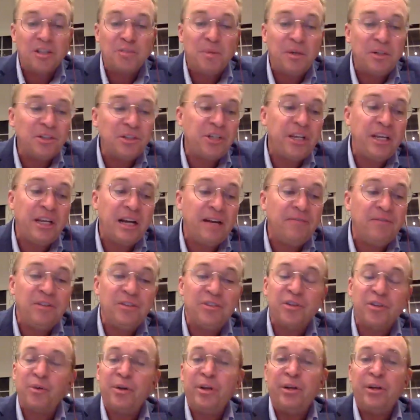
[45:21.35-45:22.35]
as he and I have
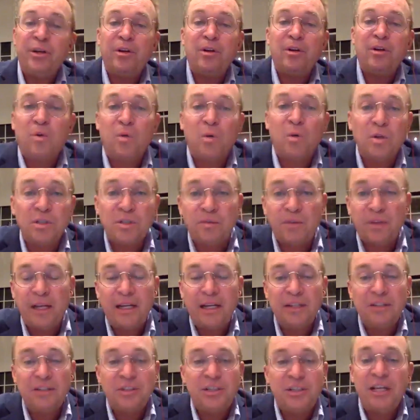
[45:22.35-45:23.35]
disagreed over the course of the
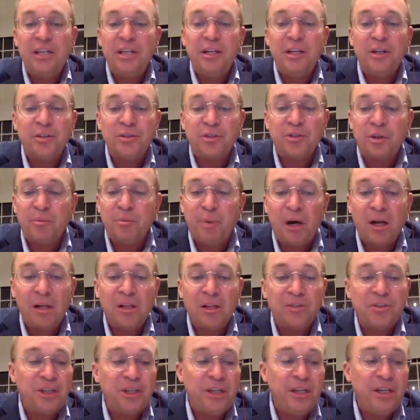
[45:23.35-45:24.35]
last 10 years on
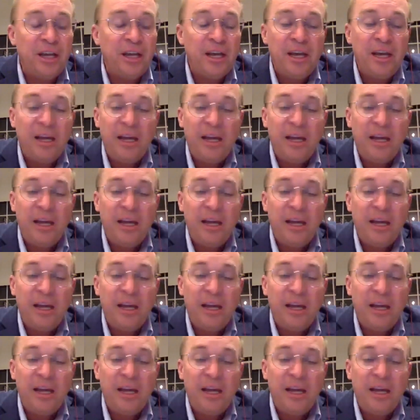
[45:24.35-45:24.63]
policy